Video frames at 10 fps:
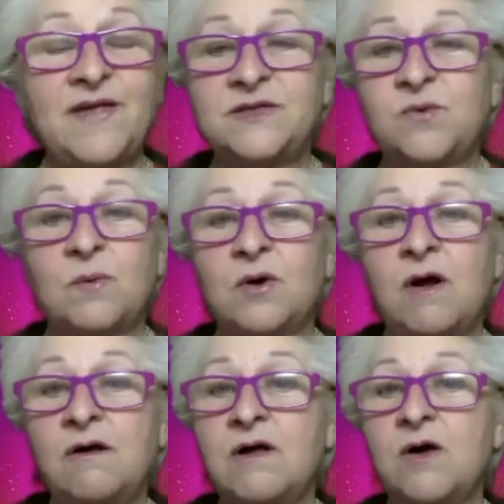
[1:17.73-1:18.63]
That's where we're
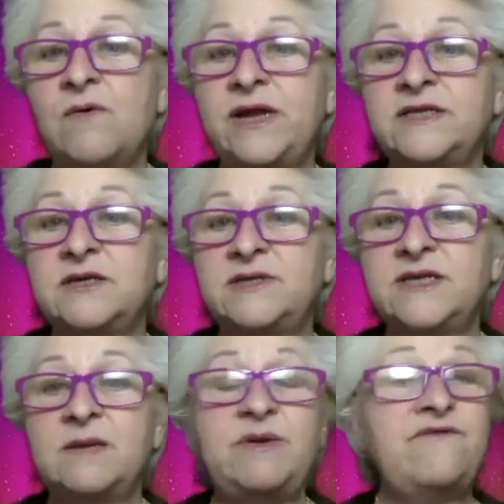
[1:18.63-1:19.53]
all going. So it's
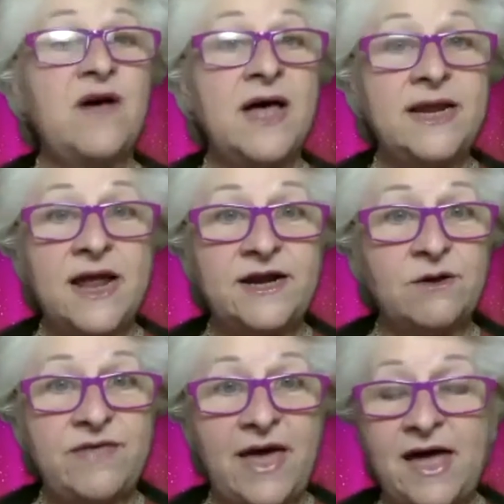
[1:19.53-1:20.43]
going to be fun. I
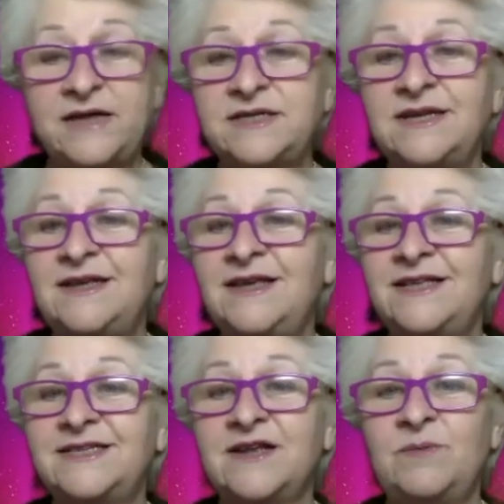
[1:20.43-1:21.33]
know that.
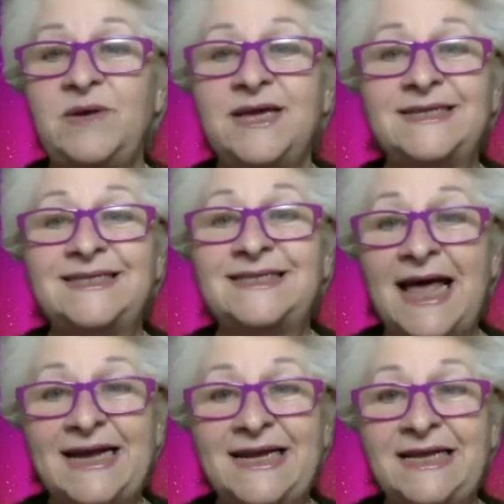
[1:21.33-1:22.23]
It's going to be
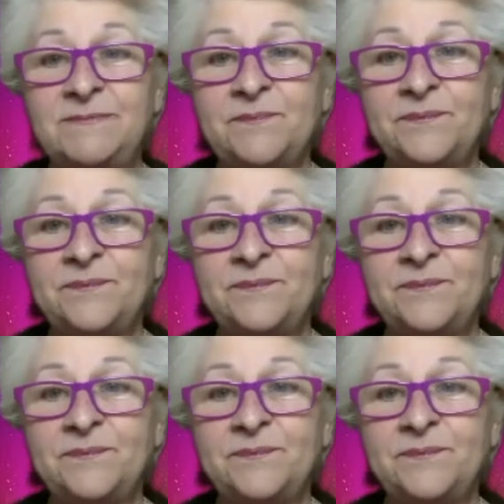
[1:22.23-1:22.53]
exciting.